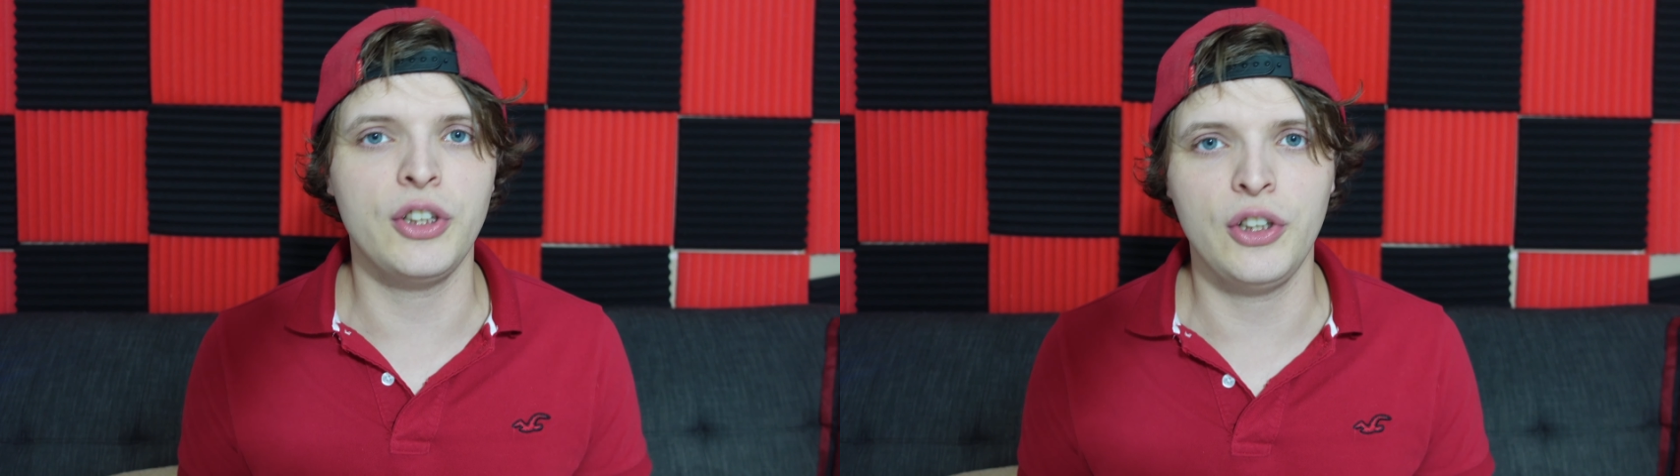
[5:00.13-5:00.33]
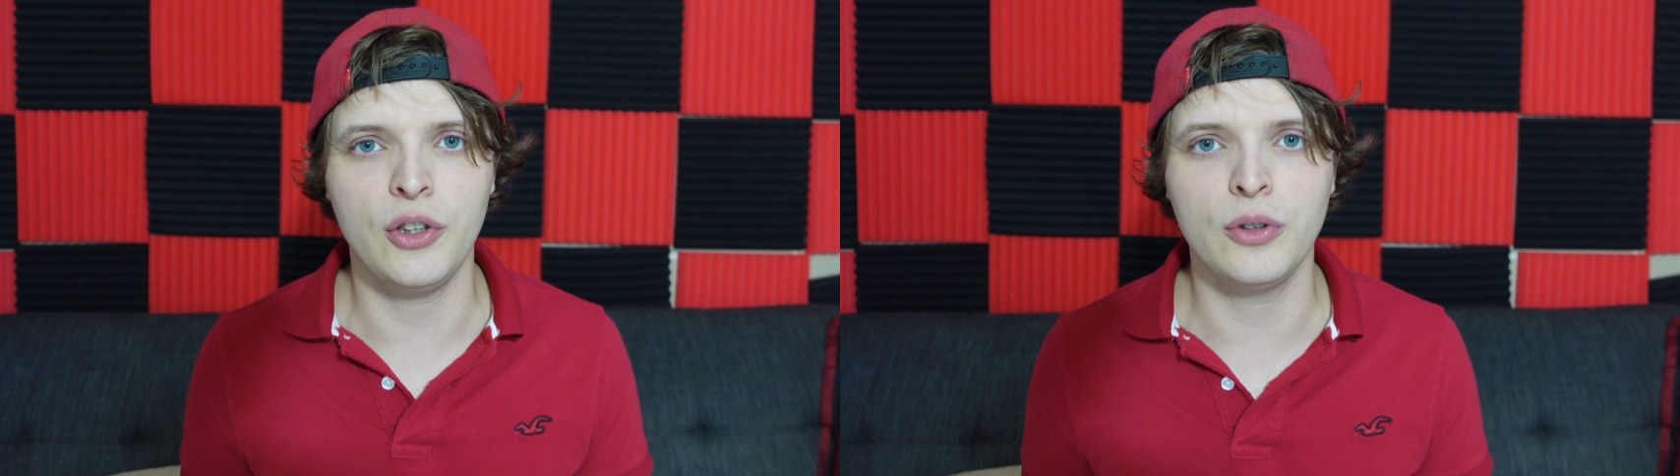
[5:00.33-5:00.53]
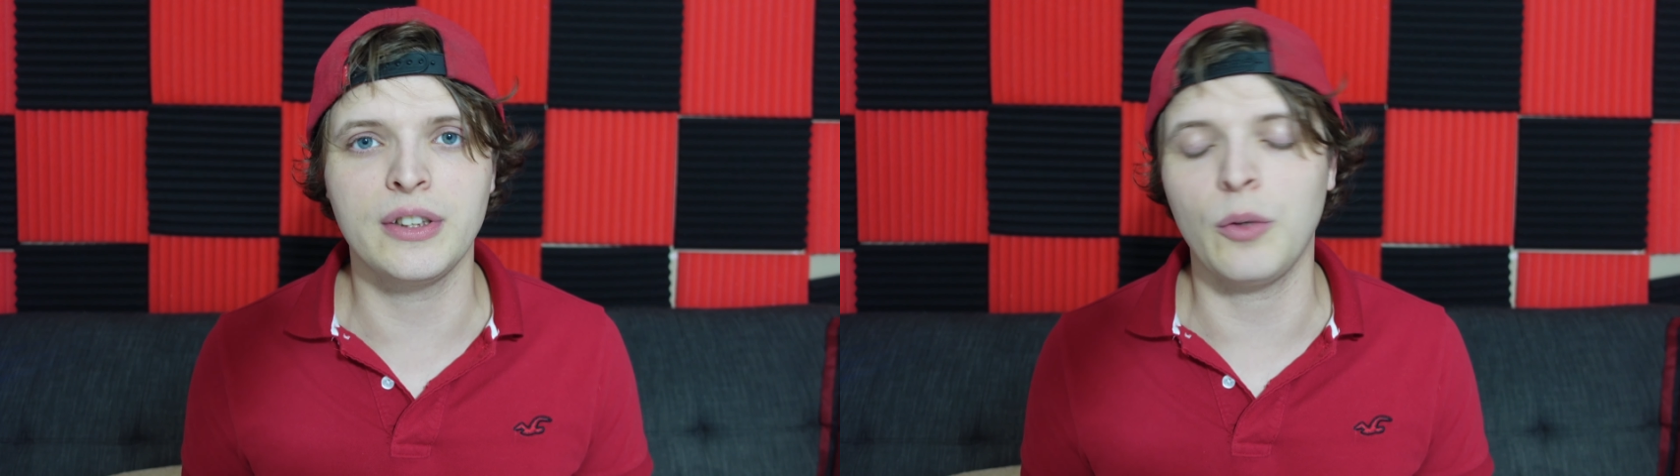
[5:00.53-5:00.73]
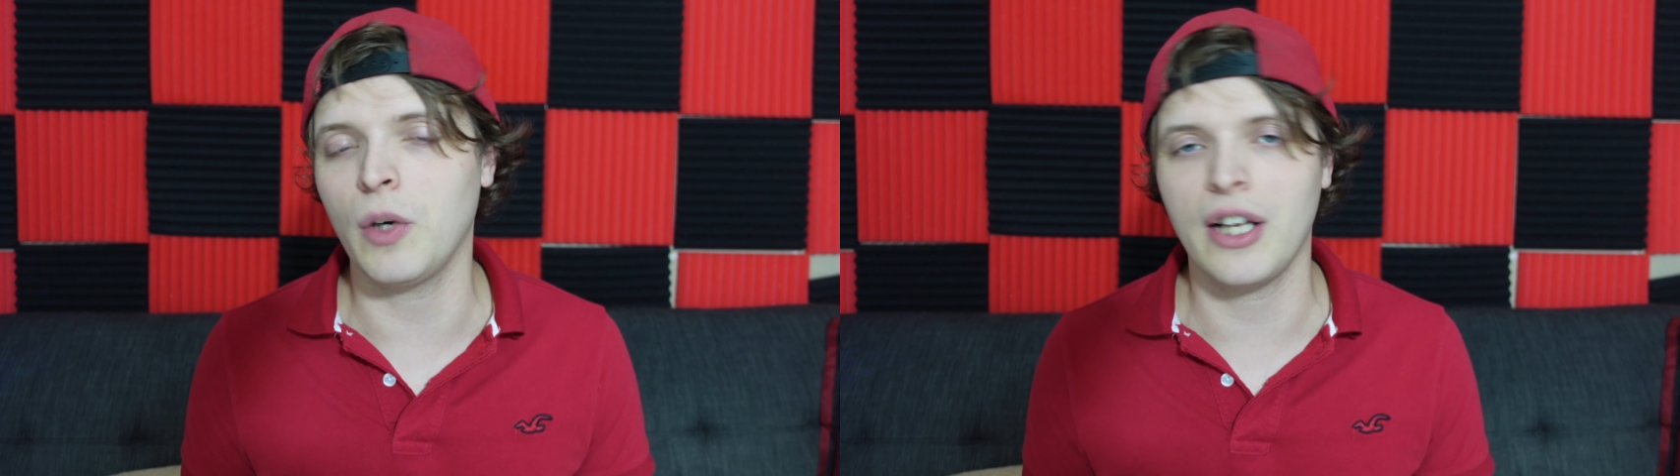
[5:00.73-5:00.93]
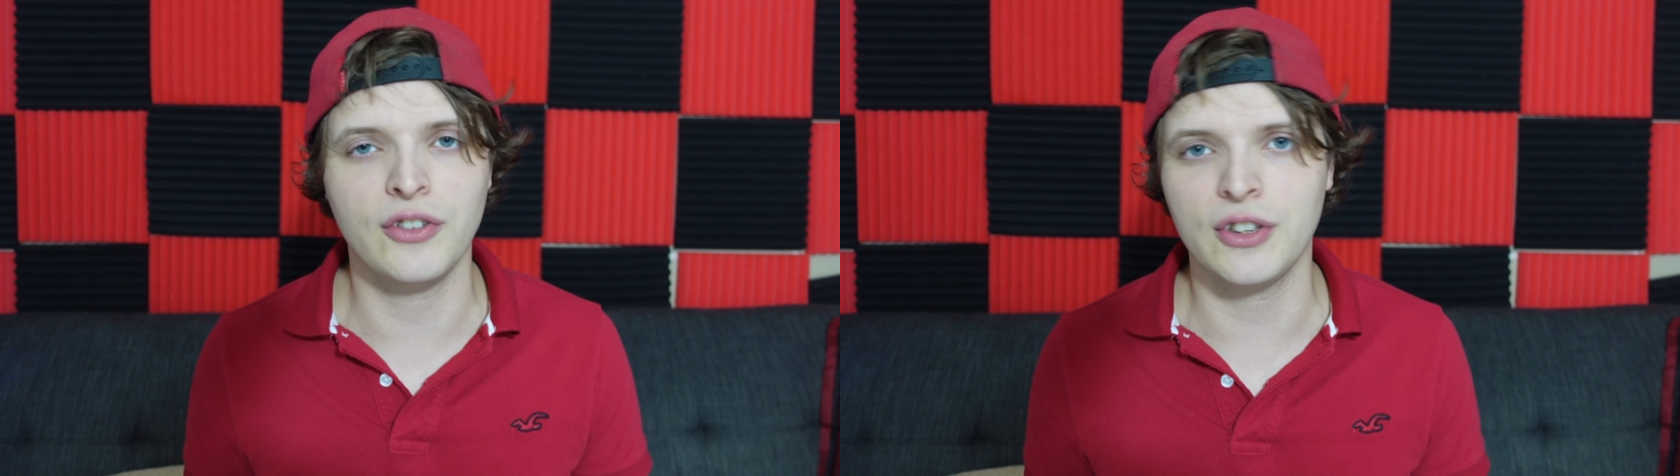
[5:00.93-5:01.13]
to use the
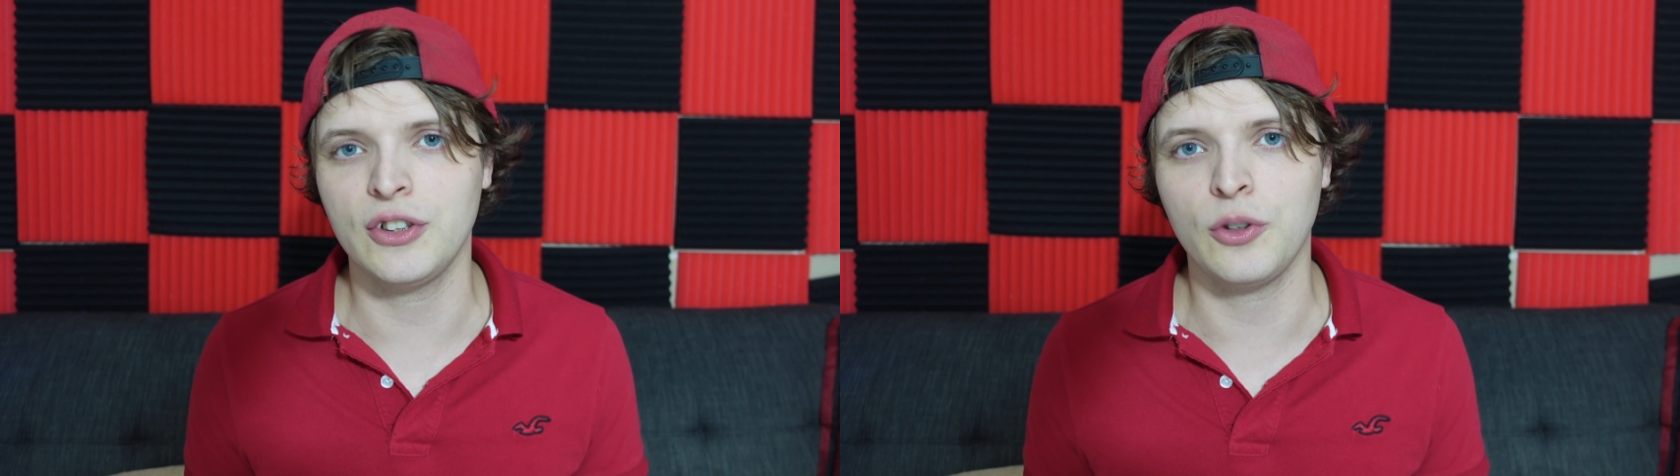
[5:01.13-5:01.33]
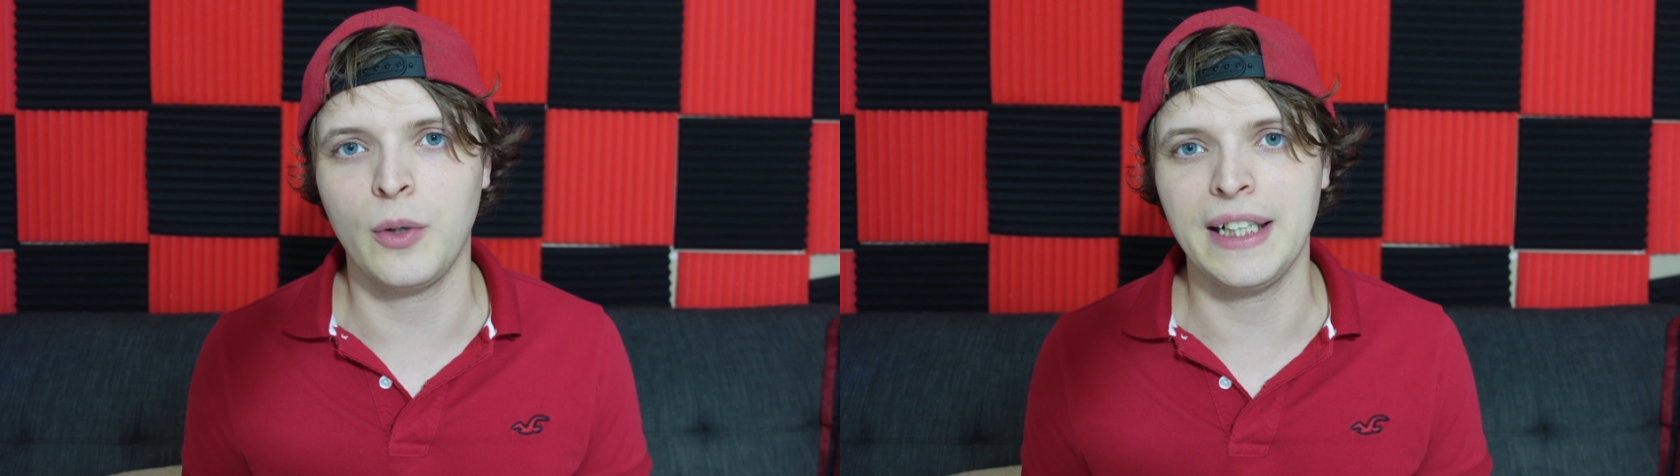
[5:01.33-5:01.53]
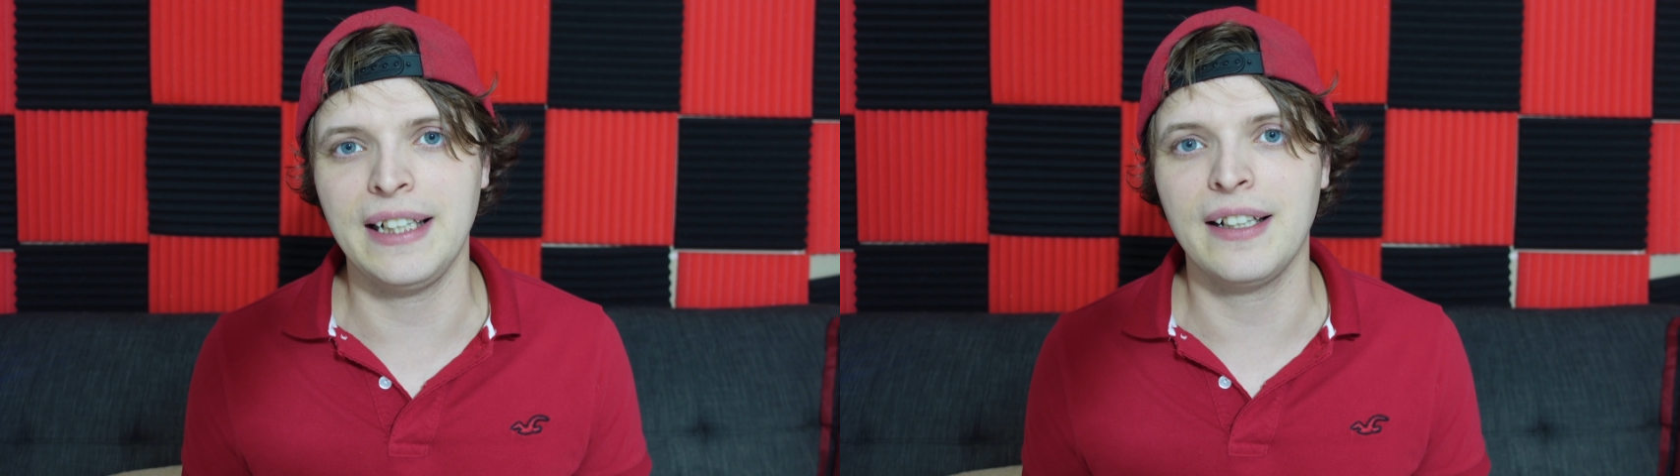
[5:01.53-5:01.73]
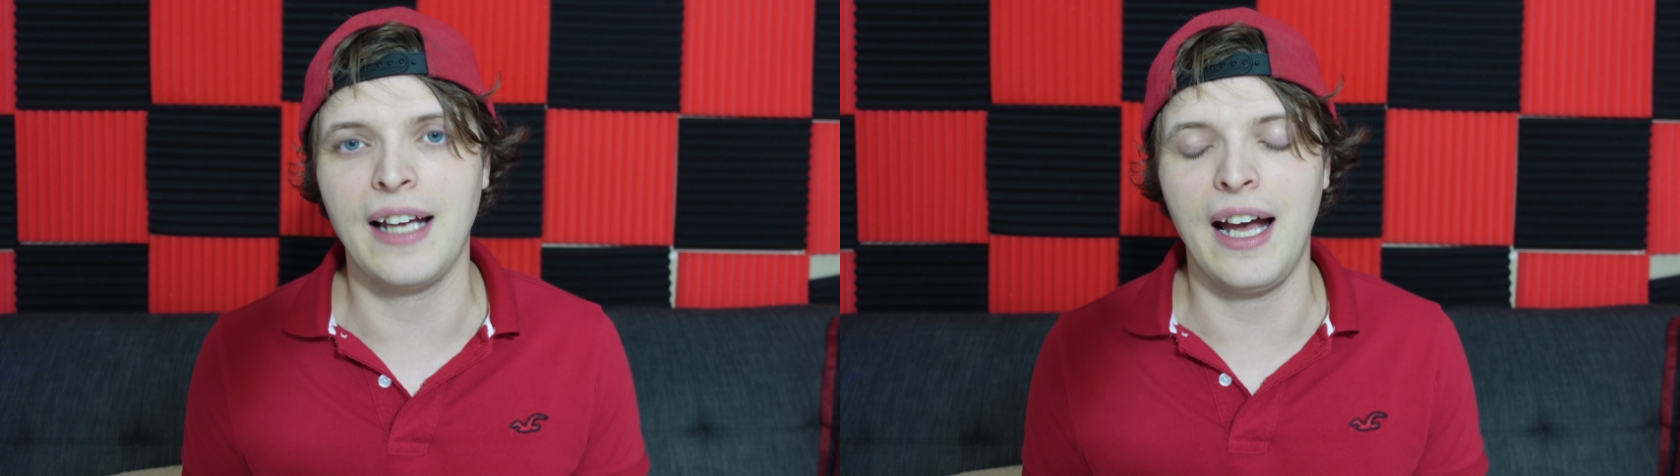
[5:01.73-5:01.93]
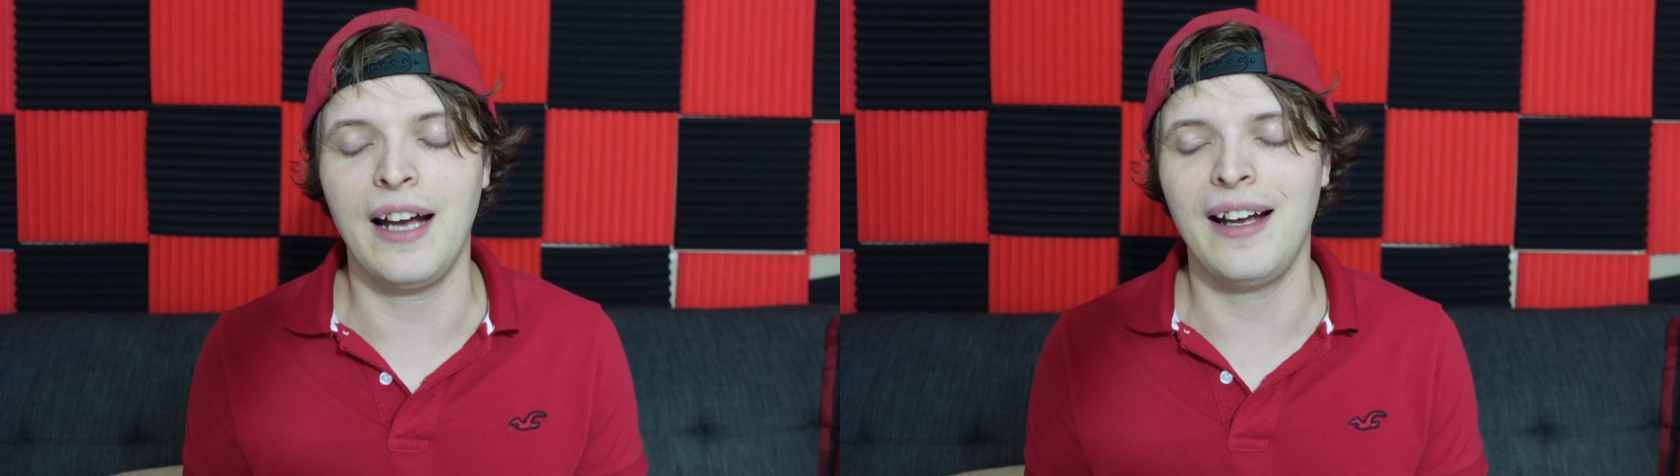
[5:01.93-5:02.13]
one hundred
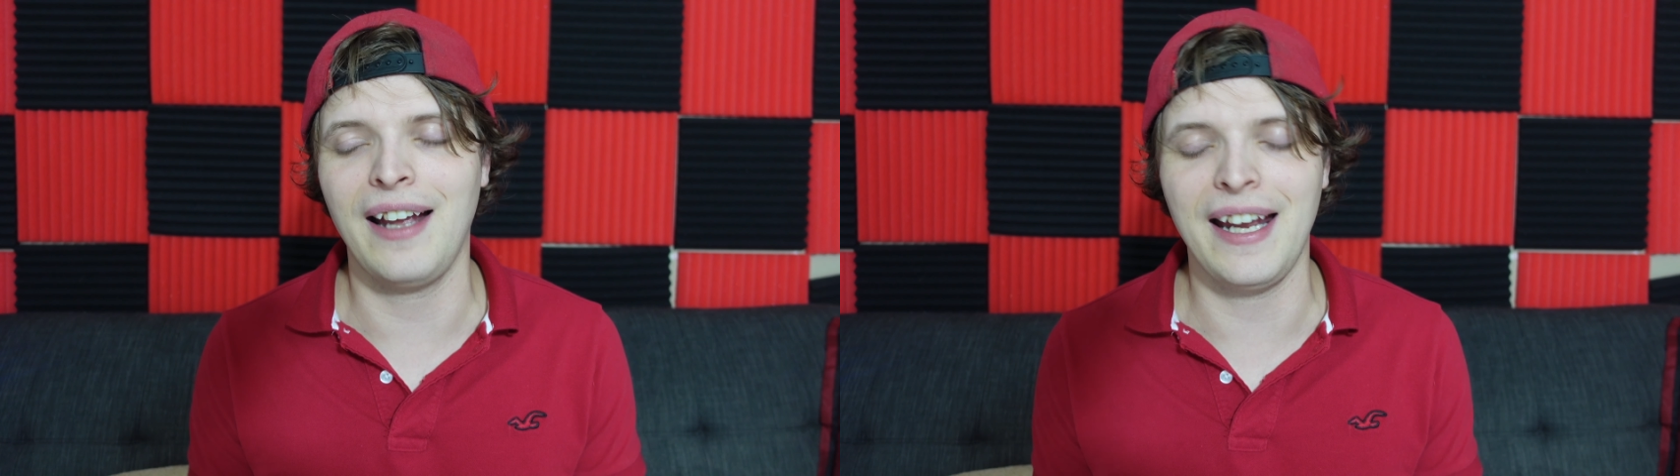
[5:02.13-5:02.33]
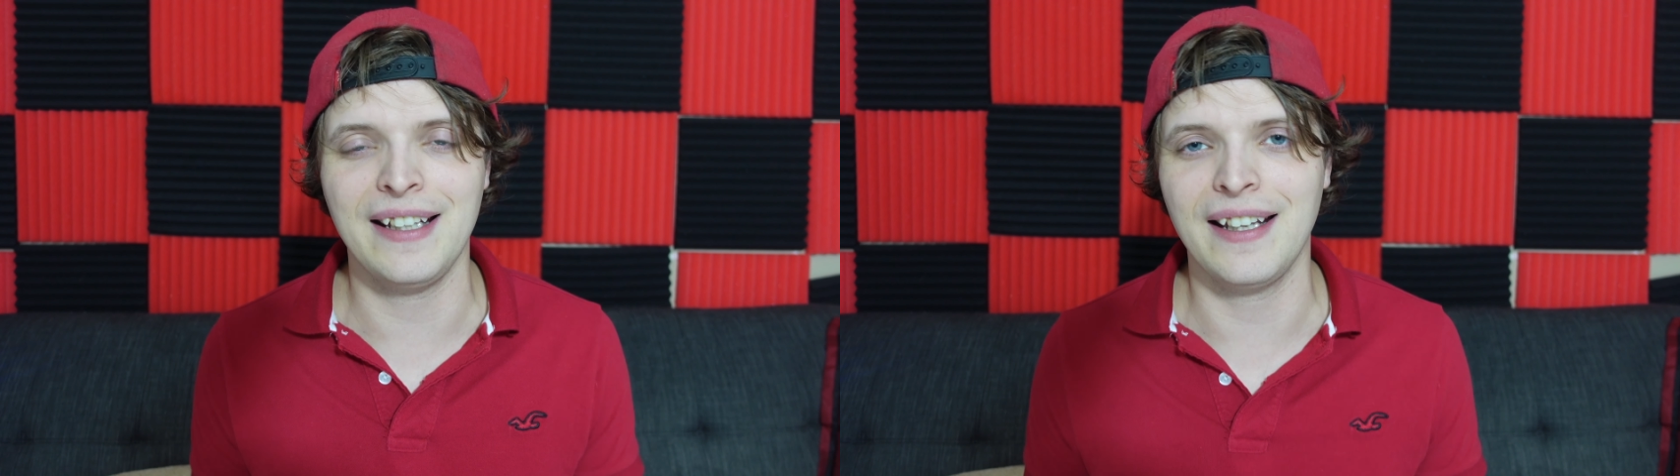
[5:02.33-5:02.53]
twenty-eight